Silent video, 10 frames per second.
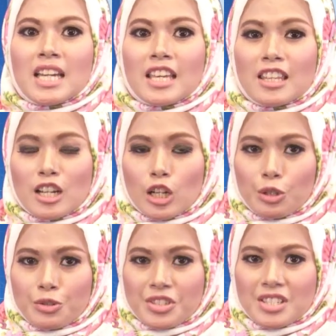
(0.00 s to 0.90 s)
It
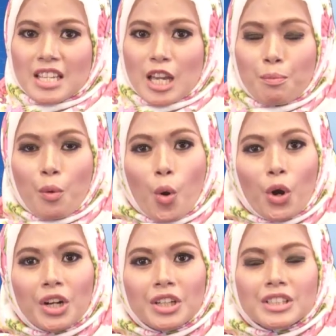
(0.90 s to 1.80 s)
includes
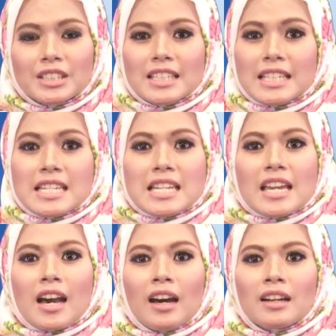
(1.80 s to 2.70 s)
Singapore,
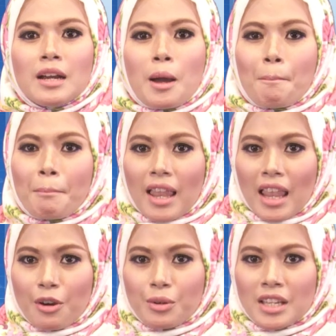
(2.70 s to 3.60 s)
India,
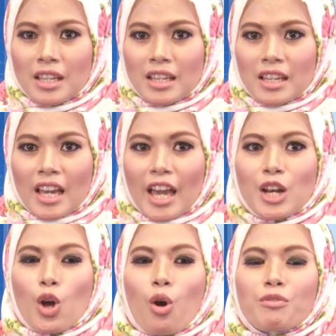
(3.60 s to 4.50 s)
Malawi,
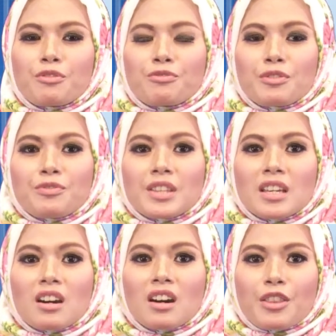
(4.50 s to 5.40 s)
and over
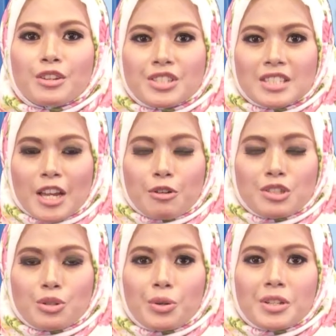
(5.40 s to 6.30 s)
50 other
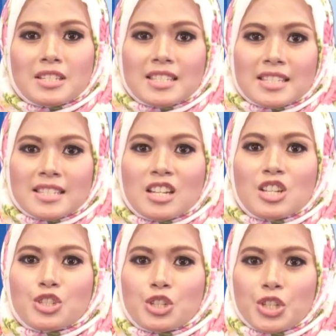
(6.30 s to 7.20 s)
territories
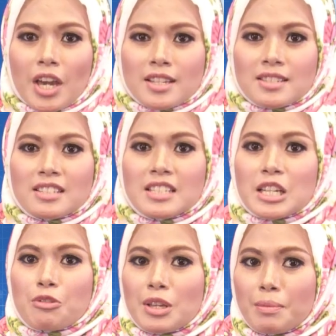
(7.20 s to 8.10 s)
such as the
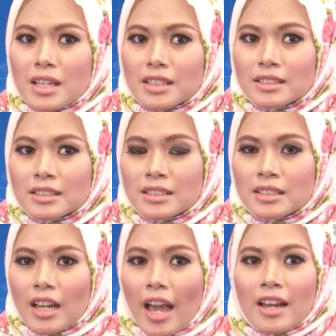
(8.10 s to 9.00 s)
Caribbean
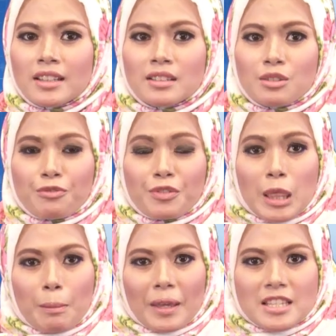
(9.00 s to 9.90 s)
and the
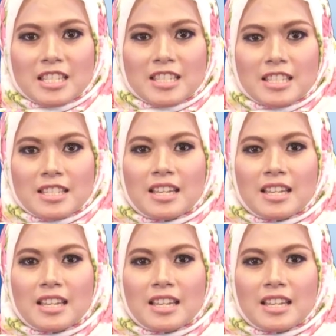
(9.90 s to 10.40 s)
Philippines.